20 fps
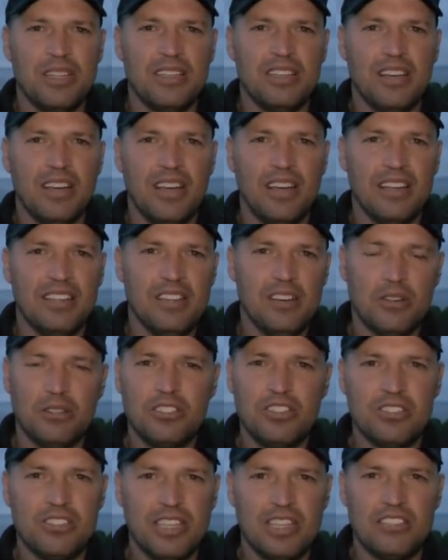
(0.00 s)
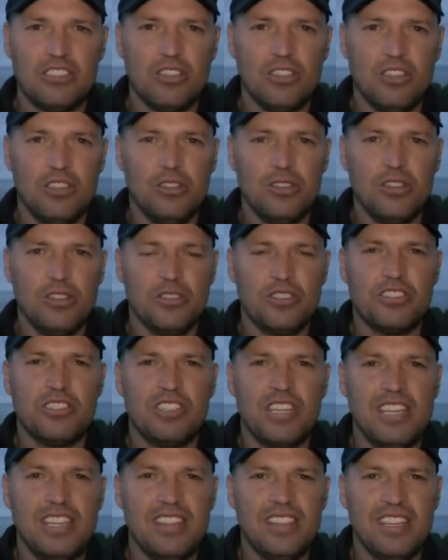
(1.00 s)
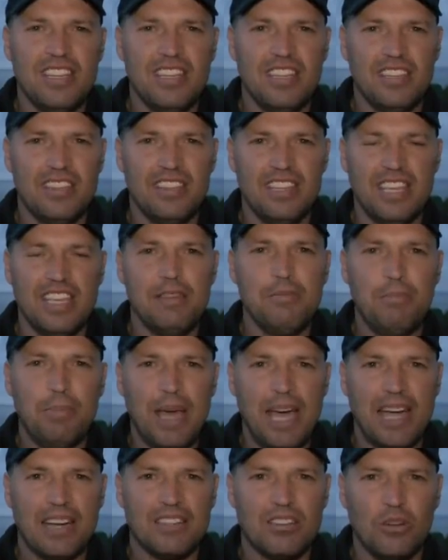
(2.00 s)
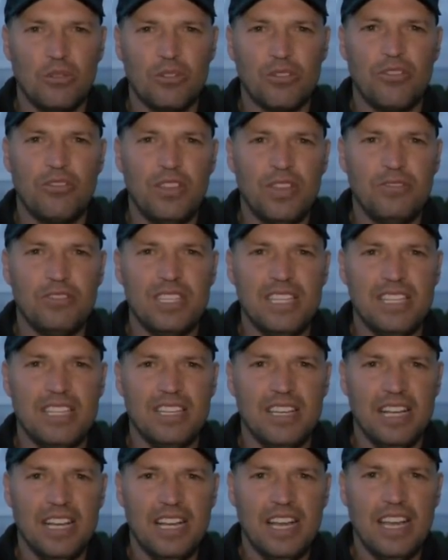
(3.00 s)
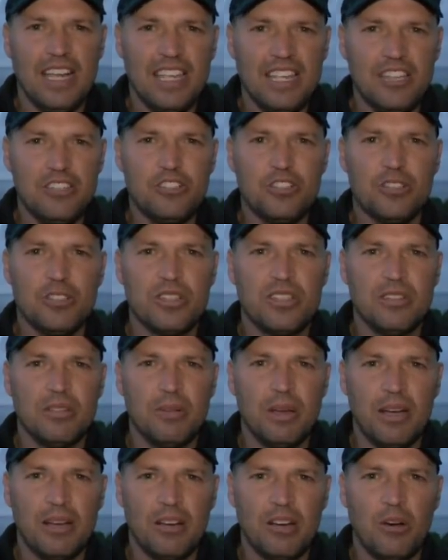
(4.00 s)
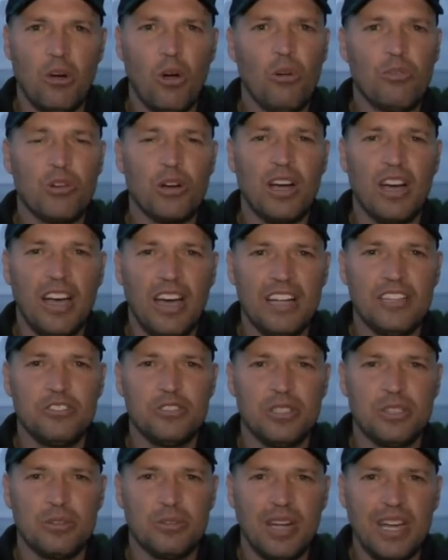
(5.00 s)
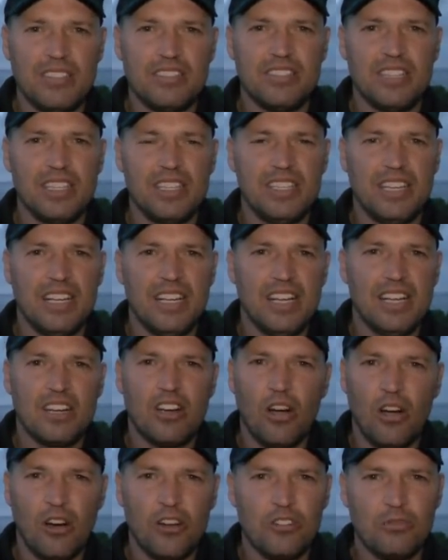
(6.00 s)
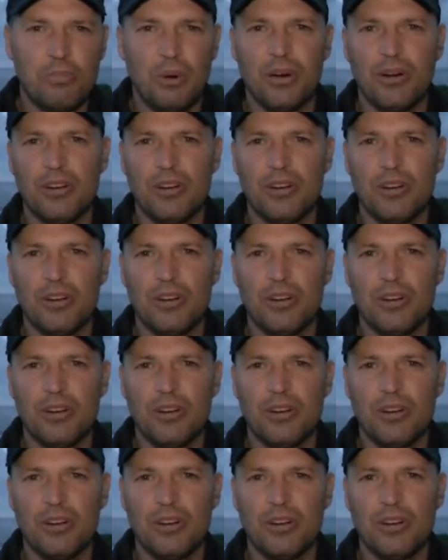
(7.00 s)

And you know, you see the impact. Over 50 injured, over 100 arrested, cars